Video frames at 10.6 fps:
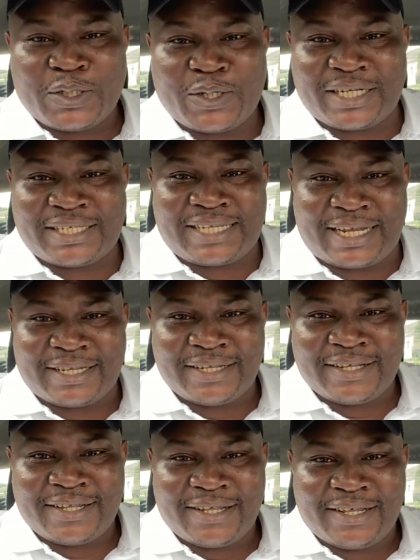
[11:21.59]
You understand?
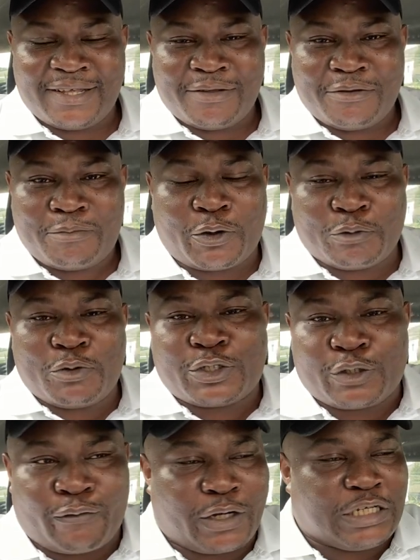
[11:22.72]
Because most
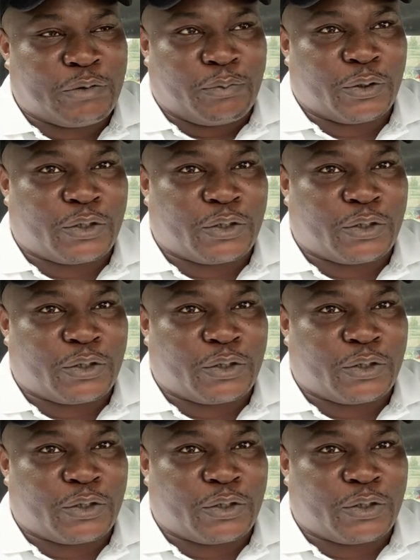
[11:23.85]
of all these people